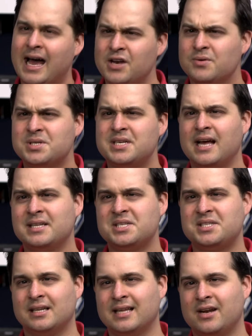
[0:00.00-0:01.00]
I understand
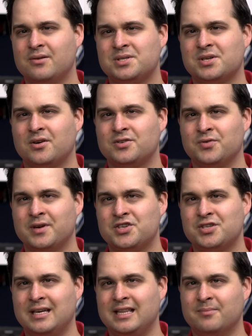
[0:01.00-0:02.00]
stilettos are
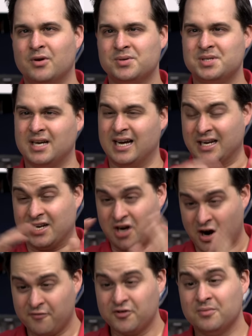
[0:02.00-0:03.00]
traditionally the most
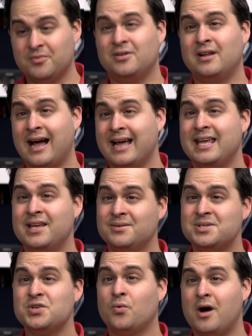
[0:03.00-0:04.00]
uncomfortable high
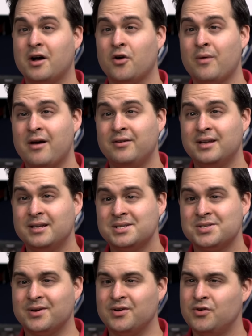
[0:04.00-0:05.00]
heels to walk around in,
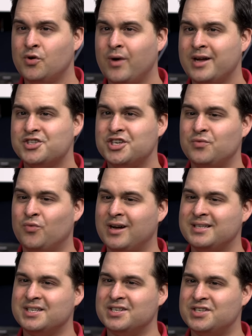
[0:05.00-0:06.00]
so I don't know why she'd
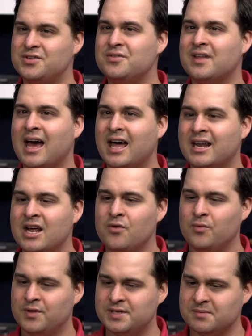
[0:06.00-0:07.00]
want to do that
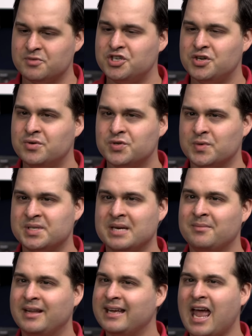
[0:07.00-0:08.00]
with some shoes
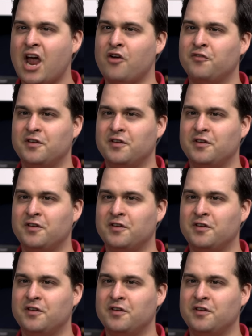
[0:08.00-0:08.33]
resembling A R